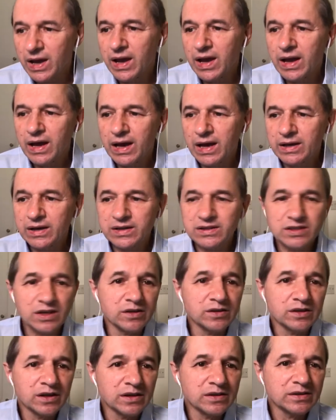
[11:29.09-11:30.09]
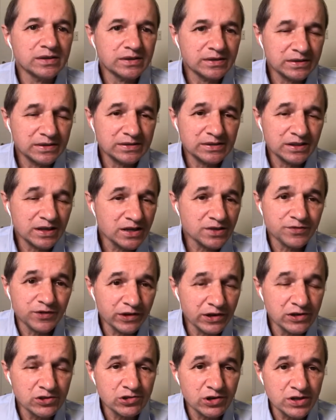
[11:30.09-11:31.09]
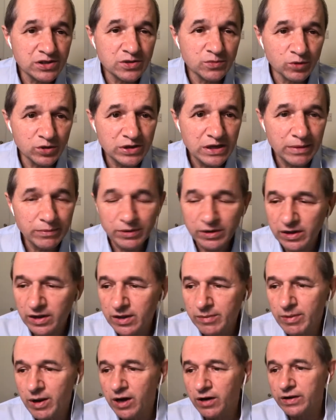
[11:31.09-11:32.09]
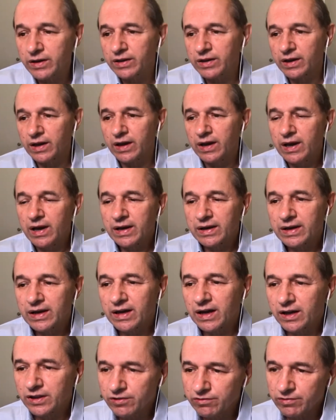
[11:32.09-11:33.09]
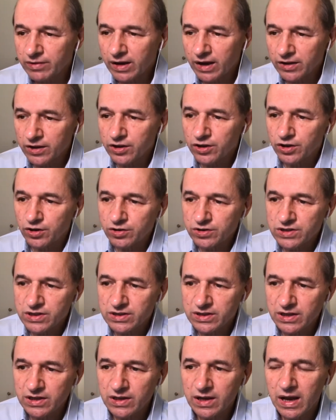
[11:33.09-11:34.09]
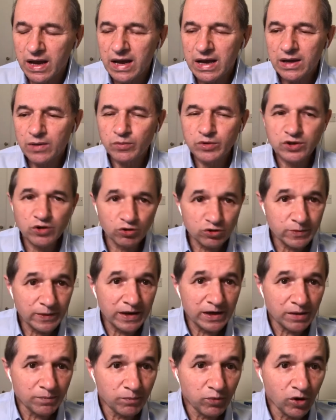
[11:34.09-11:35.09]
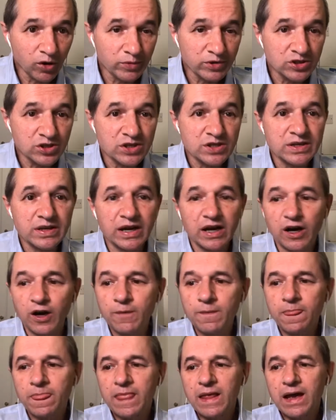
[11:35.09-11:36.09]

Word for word: And so, uh, so that's very interesting, what's happening in the market there. Now, other, other news is that we talked about unemployment just now.